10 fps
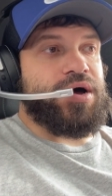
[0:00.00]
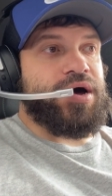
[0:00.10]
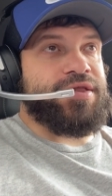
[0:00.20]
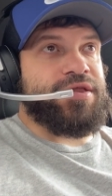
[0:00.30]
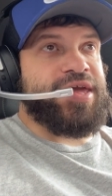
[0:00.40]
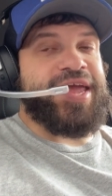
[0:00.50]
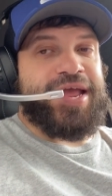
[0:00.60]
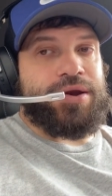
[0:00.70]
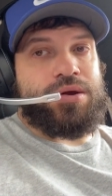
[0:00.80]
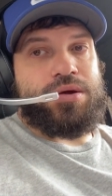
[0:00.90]
a
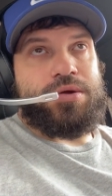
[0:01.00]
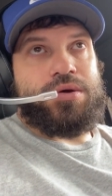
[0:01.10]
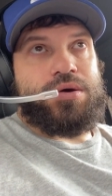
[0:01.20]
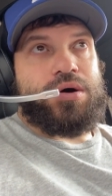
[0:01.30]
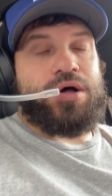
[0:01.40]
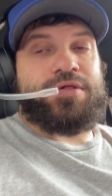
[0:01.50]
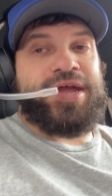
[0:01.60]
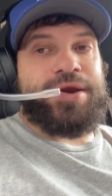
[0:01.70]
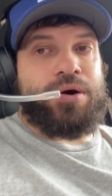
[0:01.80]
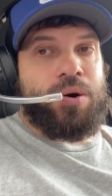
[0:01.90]
lien, a
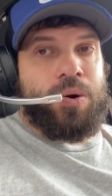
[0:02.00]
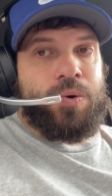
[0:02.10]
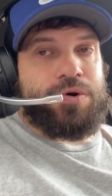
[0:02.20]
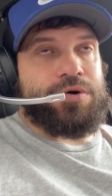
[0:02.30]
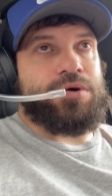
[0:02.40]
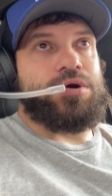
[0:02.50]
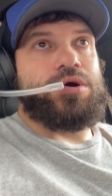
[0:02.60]
lien holder.